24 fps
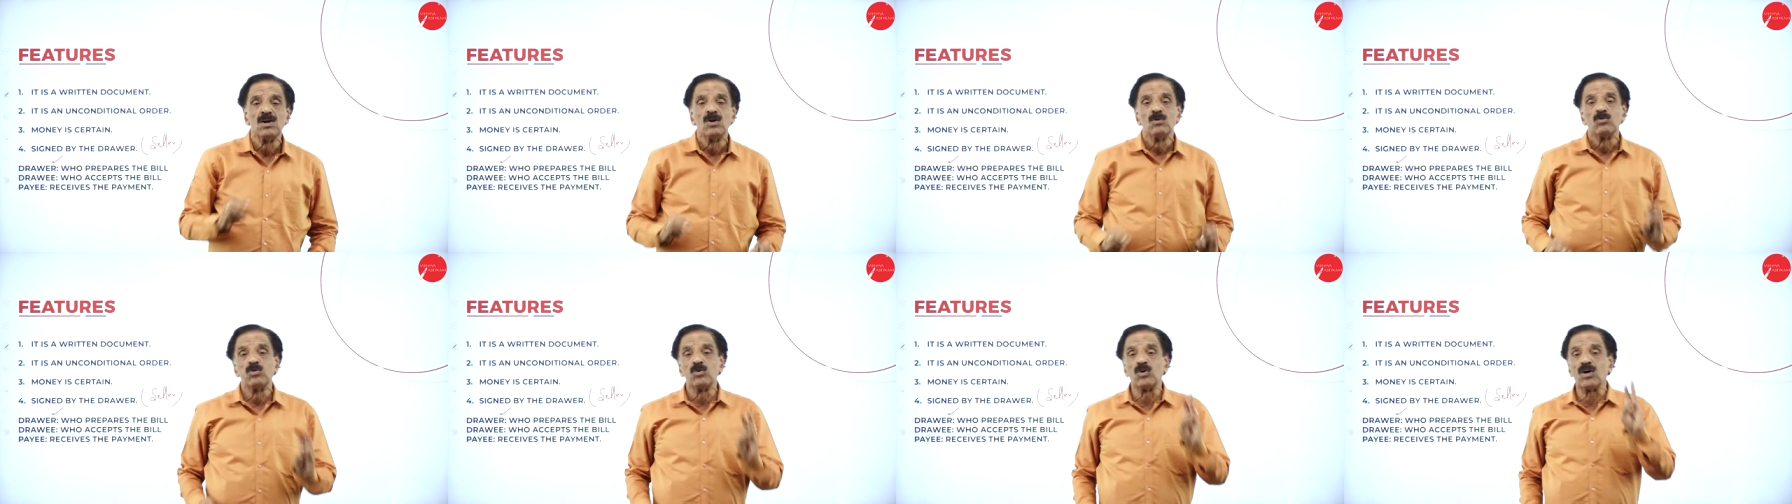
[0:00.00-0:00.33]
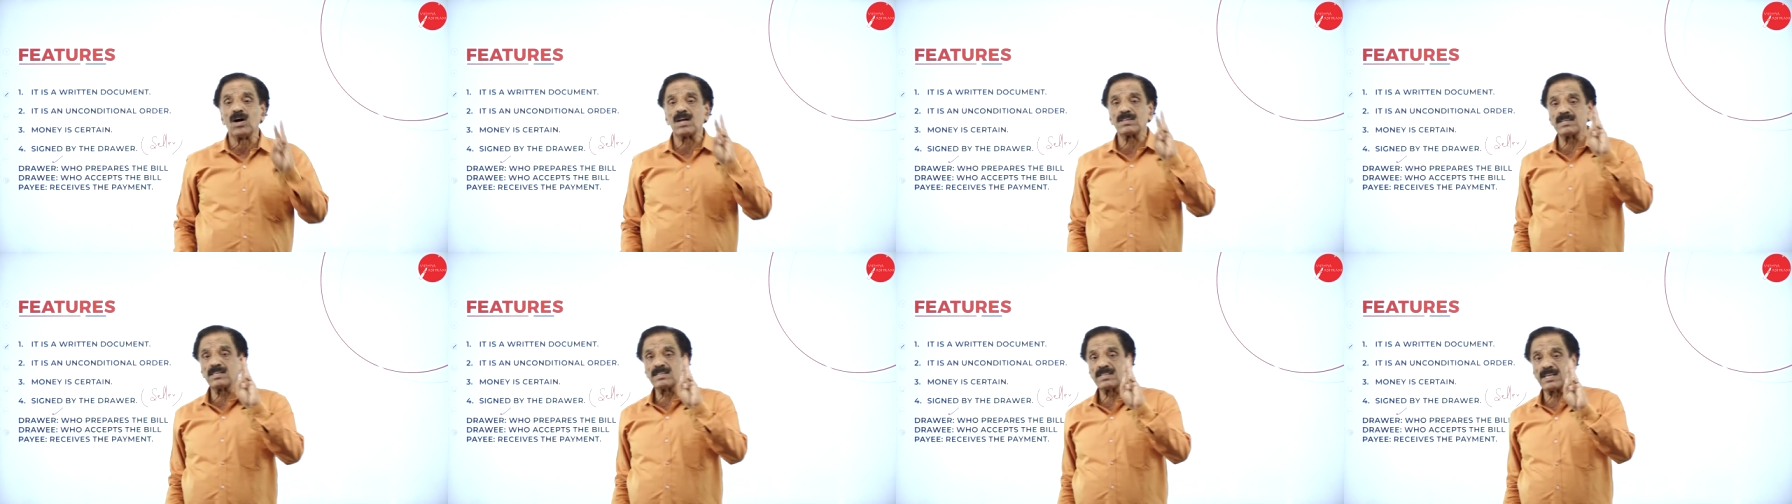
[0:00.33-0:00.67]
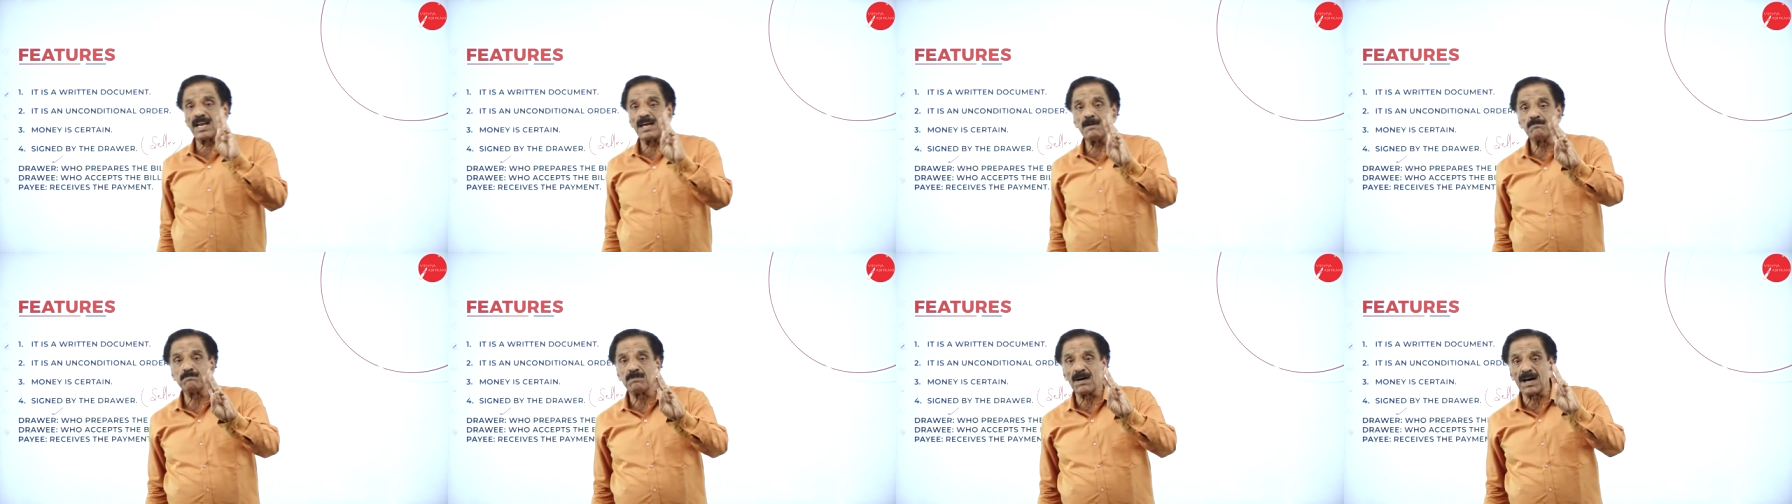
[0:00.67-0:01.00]
Who are the
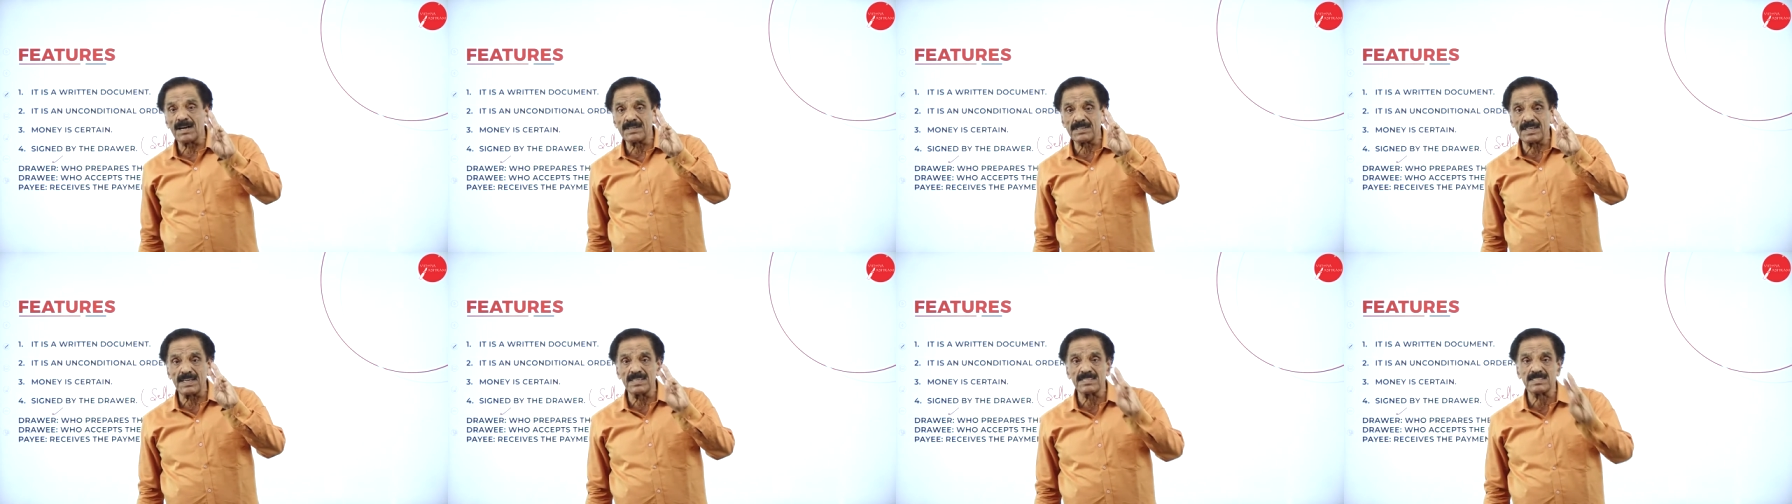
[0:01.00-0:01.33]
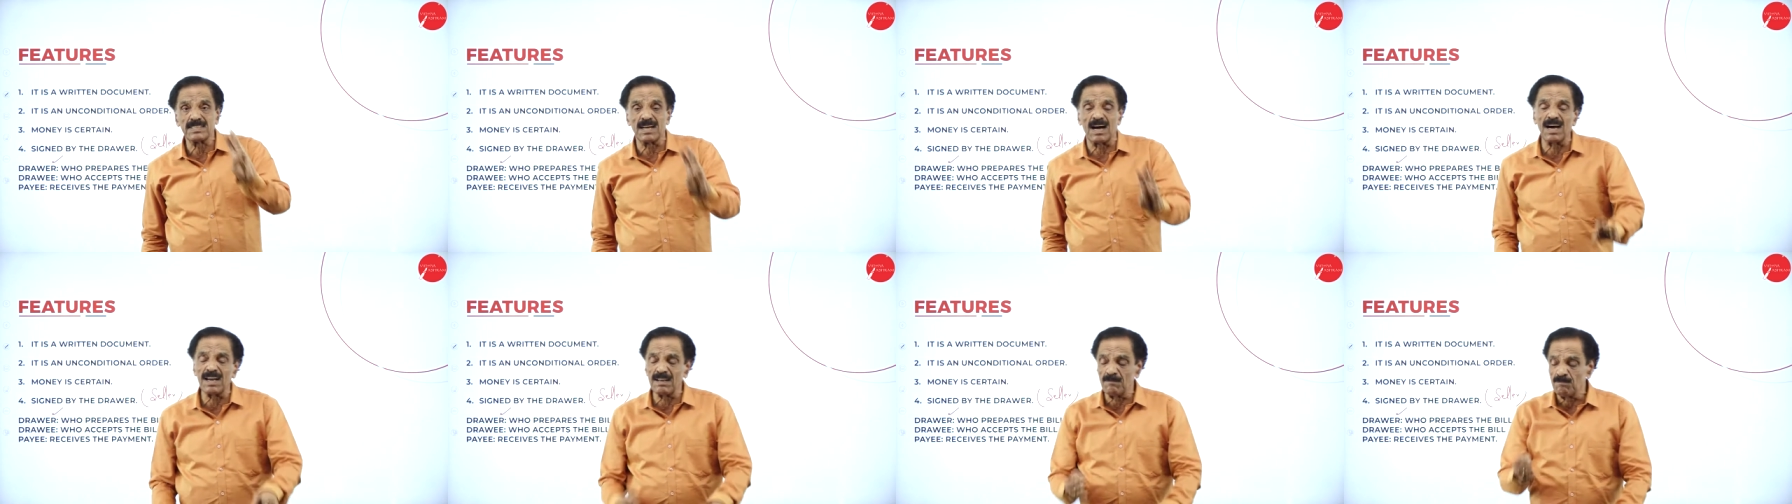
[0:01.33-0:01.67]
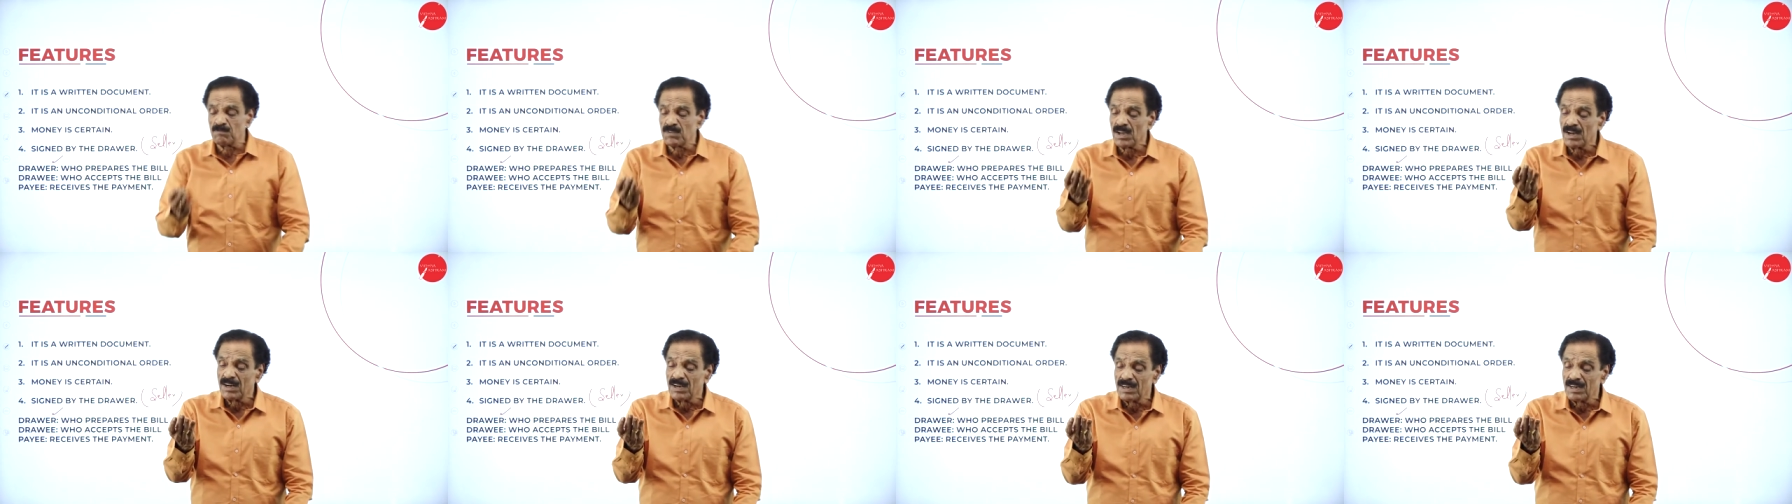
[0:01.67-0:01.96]
three parties are?